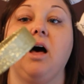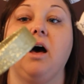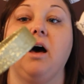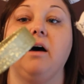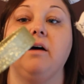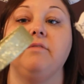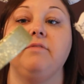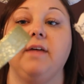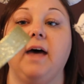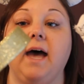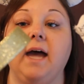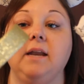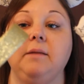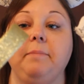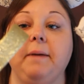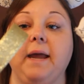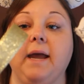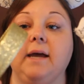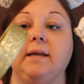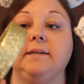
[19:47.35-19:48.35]
of the
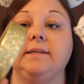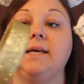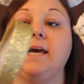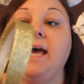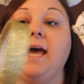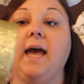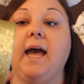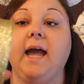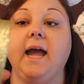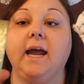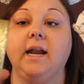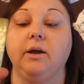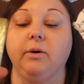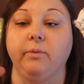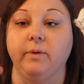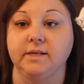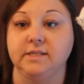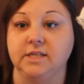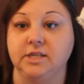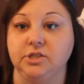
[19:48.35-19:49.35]
headband and it
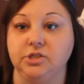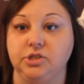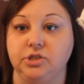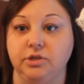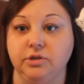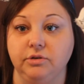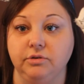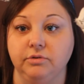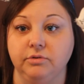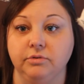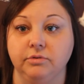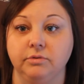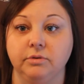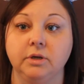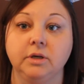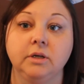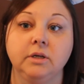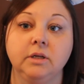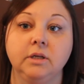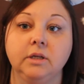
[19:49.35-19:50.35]
wasn't
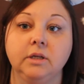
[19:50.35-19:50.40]
too